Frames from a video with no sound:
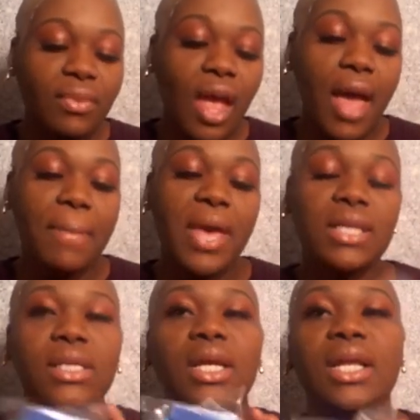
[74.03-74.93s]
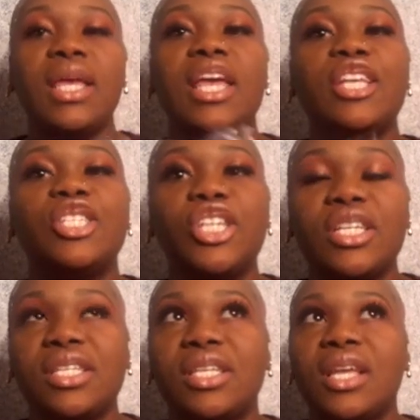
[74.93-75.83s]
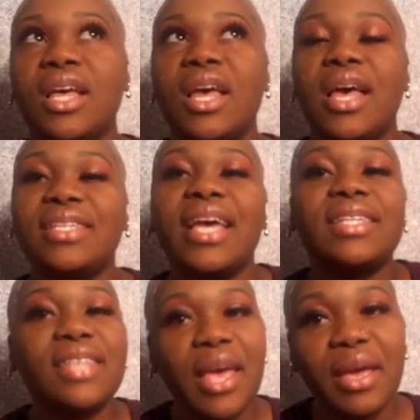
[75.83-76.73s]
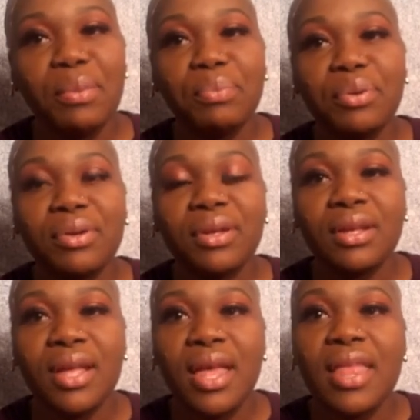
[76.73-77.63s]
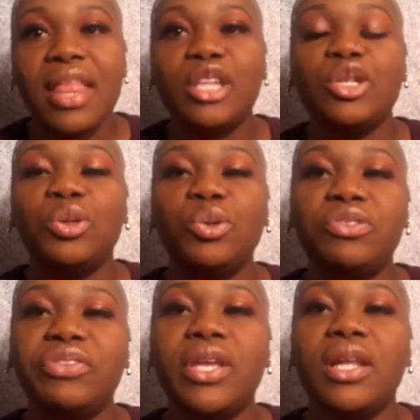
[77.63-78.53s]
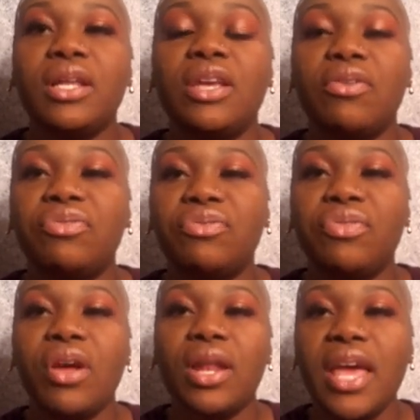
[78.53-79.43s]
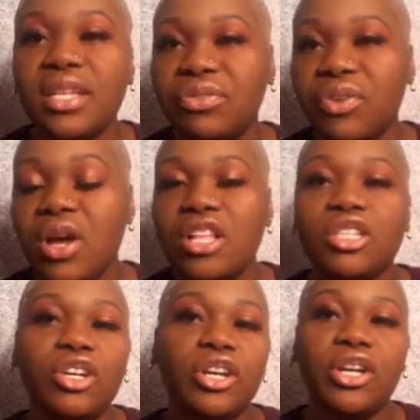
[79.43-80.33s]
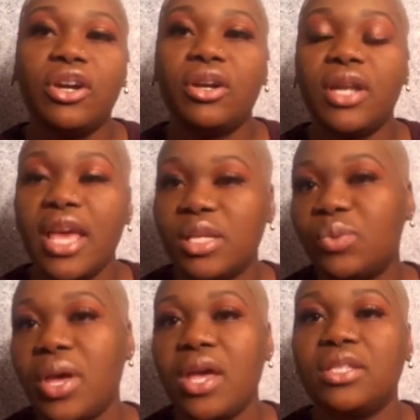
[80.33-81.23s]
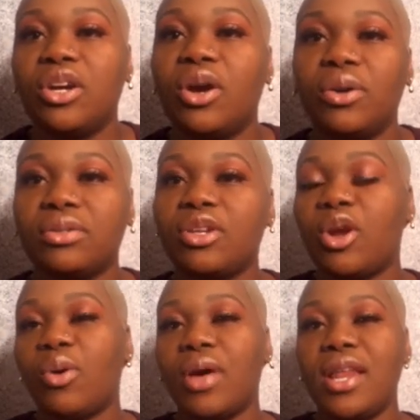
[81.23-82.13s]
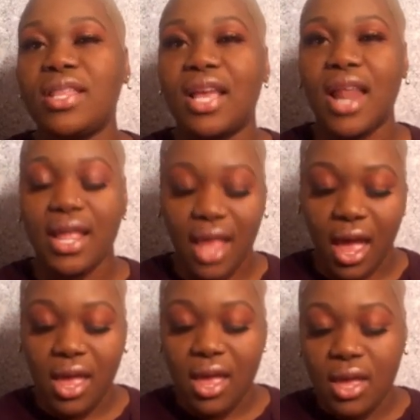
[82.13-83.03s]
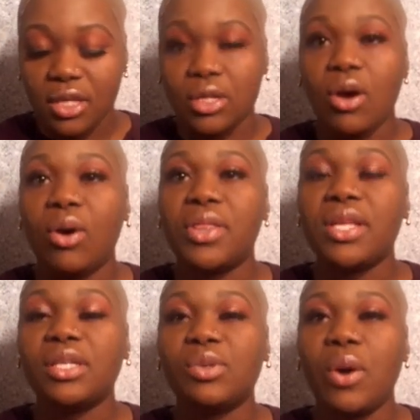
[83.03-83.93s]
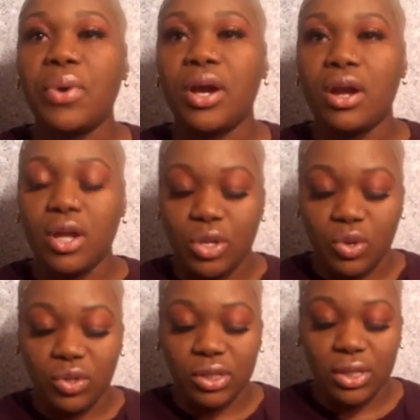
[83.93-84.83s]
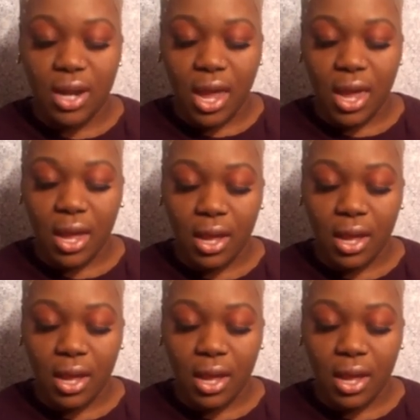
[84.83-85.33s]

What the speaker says: And basically it's like tape that you use for your lace fronts or your lace wigs or anything like that. So this is what we're gonna use today.